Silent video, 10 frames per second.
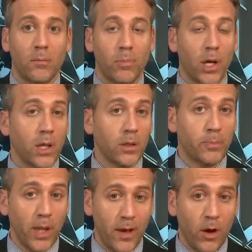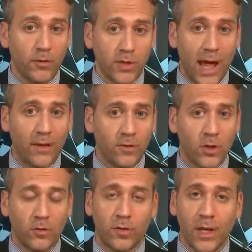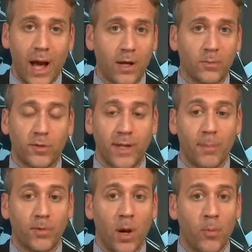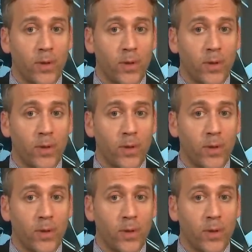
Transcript: But in the playoffs last year, Siakam stepped up.